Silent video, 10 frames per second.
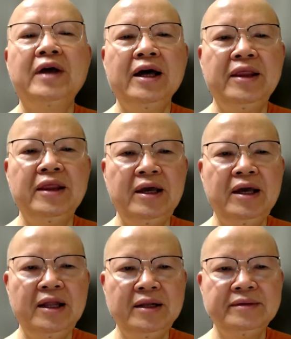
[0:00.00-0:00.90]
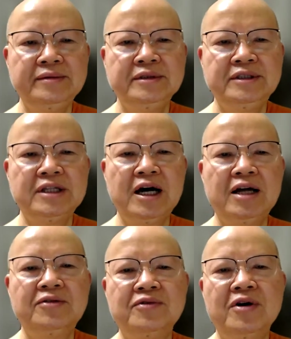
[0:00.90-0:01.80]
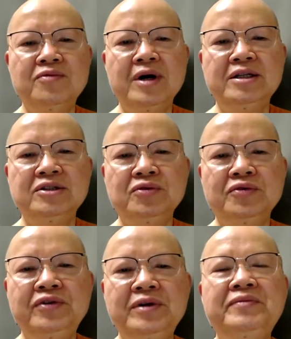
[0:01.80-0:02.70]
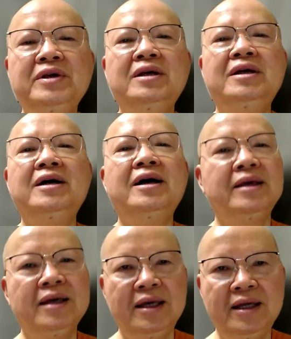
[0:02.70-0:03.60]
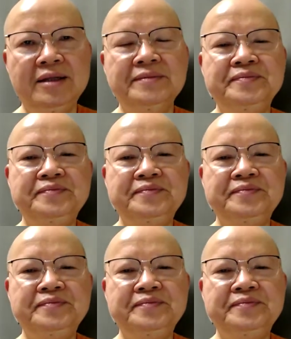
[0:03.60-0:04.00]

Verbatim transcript: and then start from 1 to 50 again.